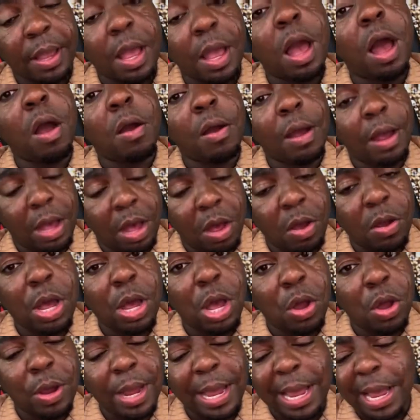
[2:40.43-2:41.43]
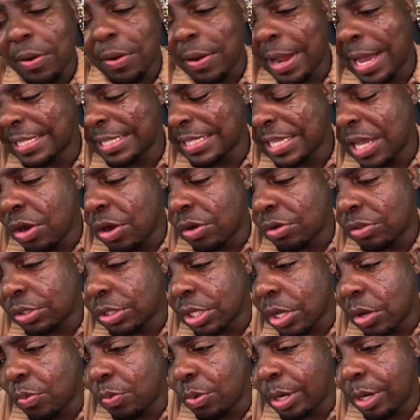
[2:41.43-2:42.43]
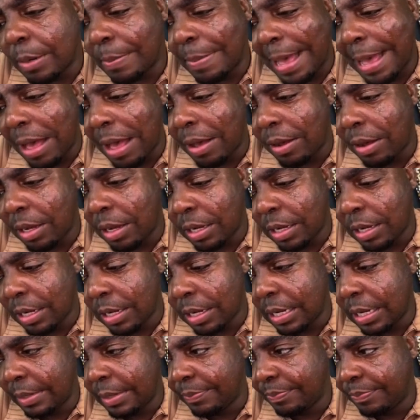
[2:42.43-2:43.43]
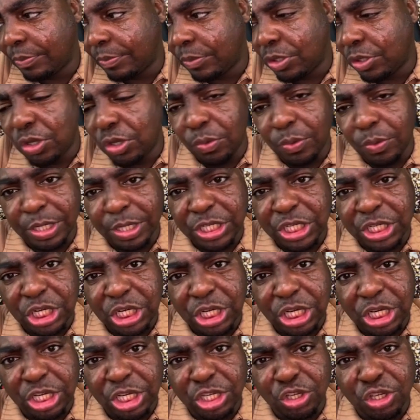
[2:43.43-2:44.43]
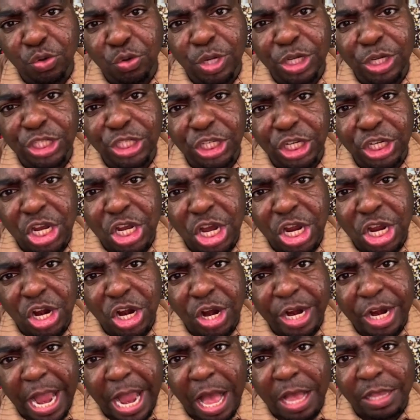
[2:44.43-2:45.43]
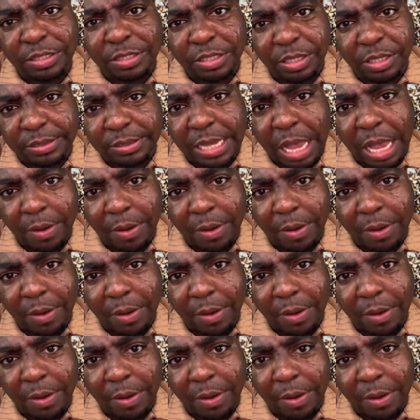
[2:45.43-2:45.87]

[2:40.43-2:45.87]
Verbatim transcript: Okay, okay, okay. So, so what about um? You and oh, Chicago, still talking?